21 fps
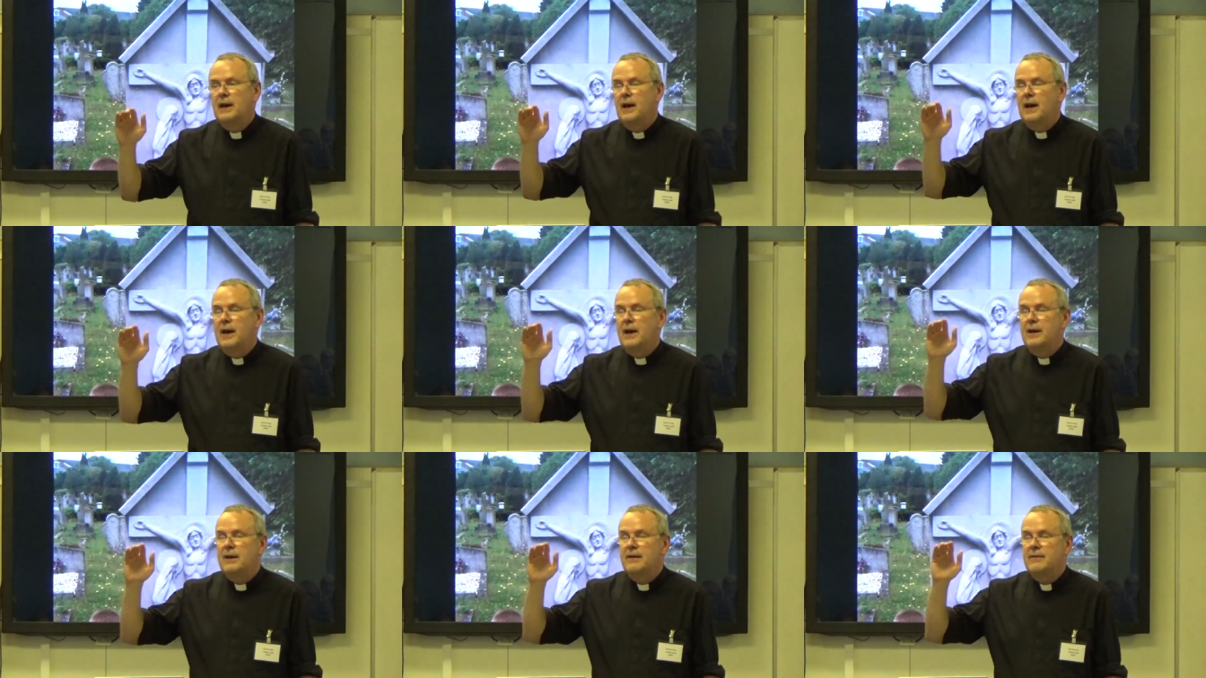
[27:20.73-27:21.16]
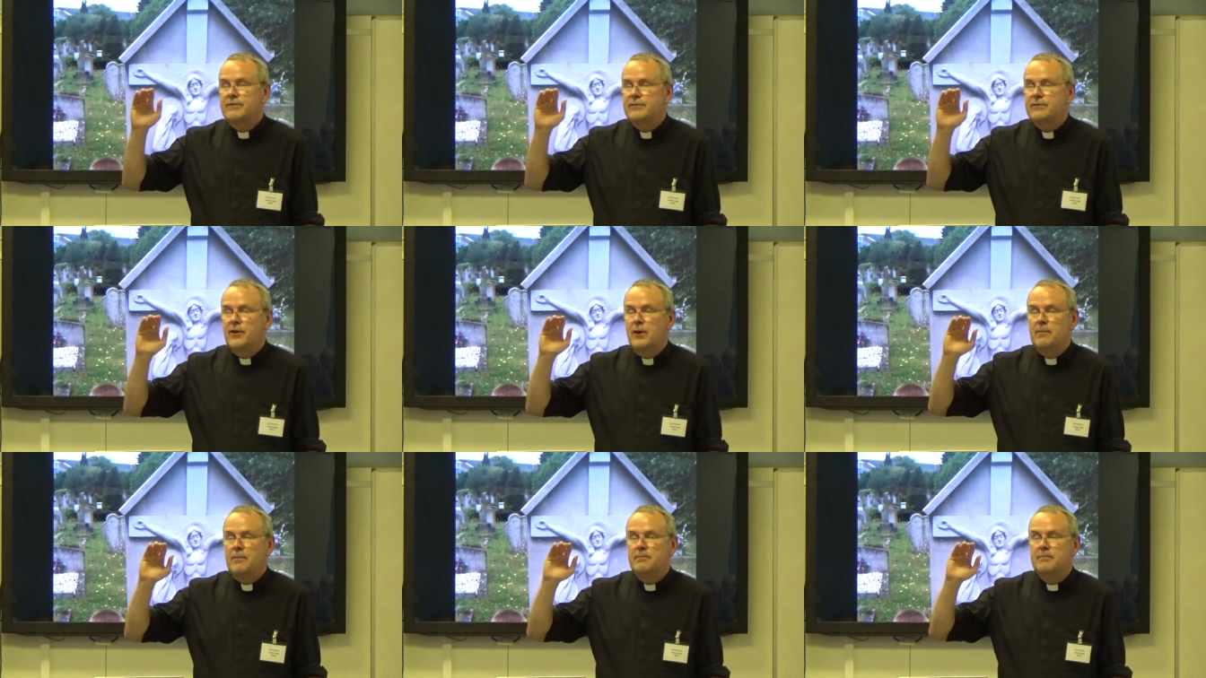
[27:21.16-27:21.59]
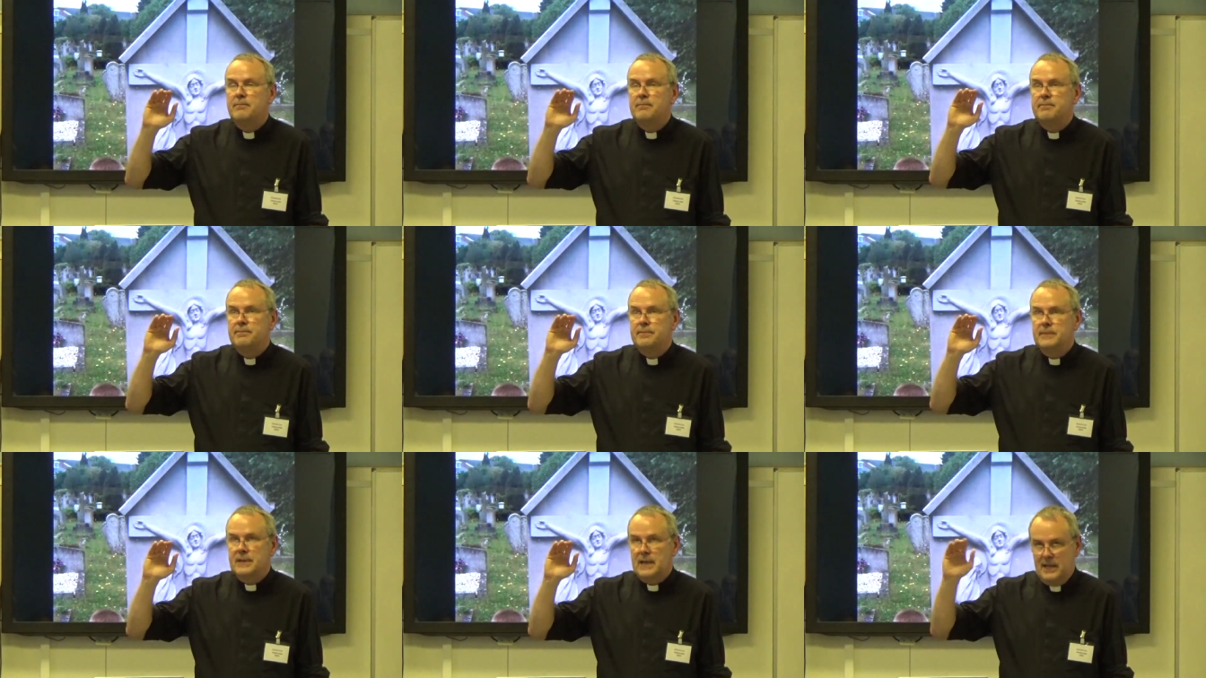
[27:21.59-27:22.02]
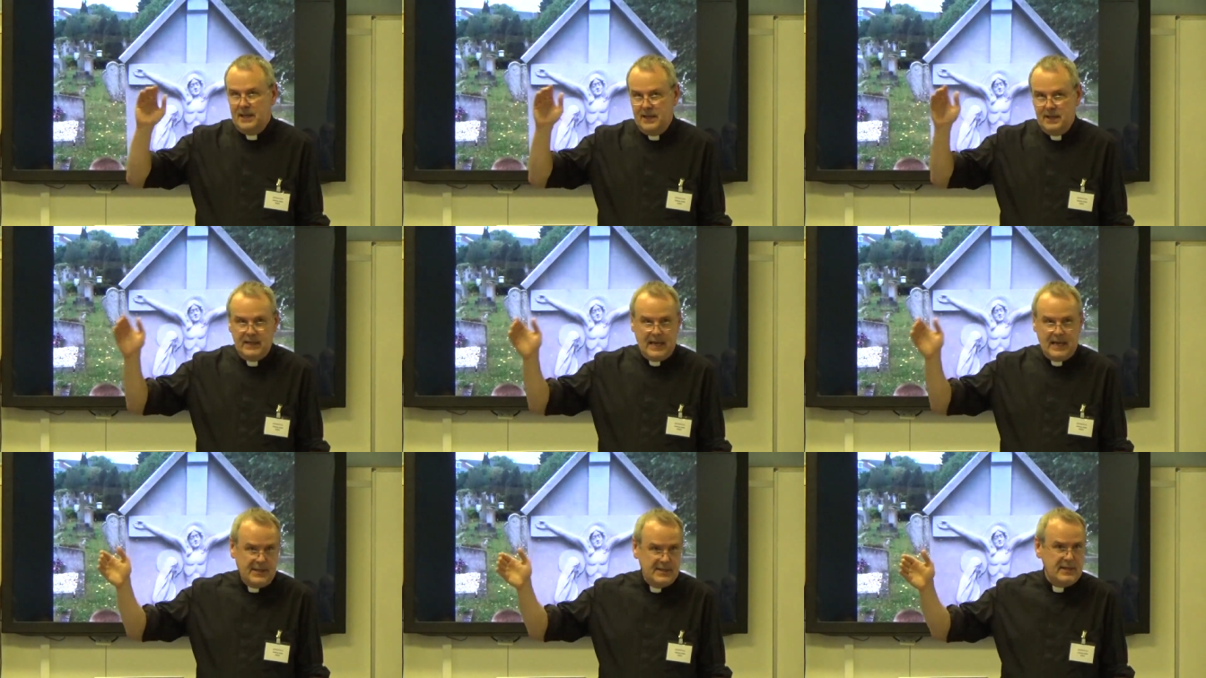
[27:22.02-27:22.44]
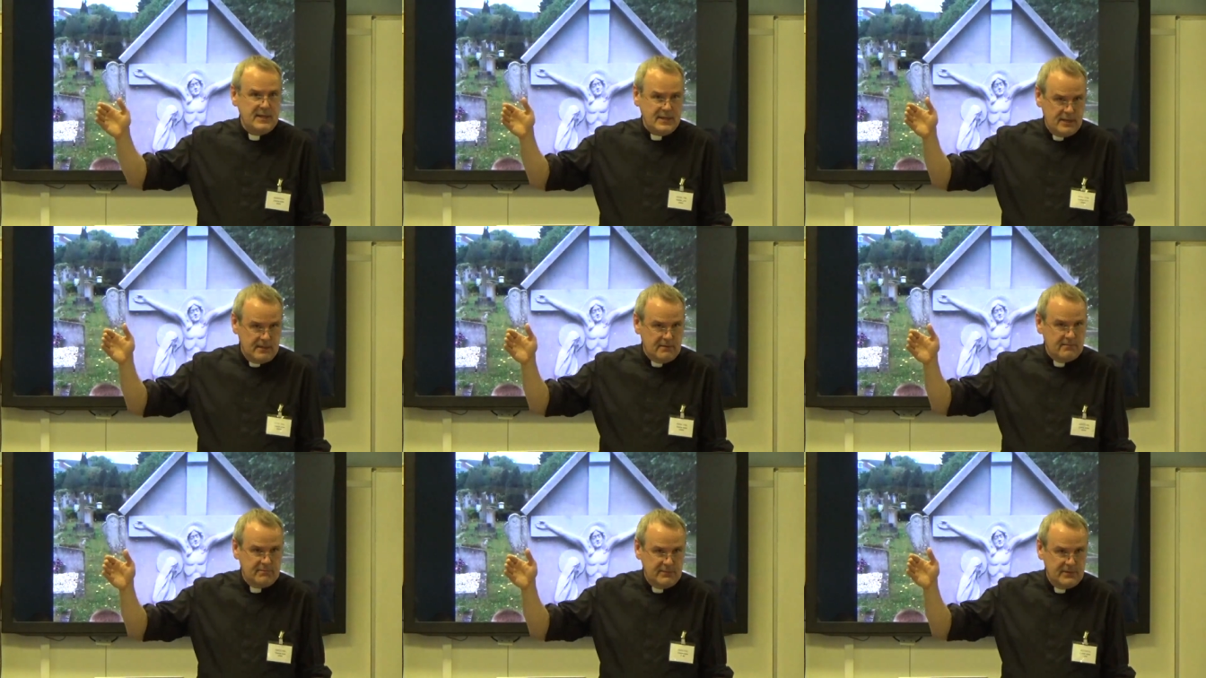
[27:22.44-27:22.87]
uh, from uh, Kensington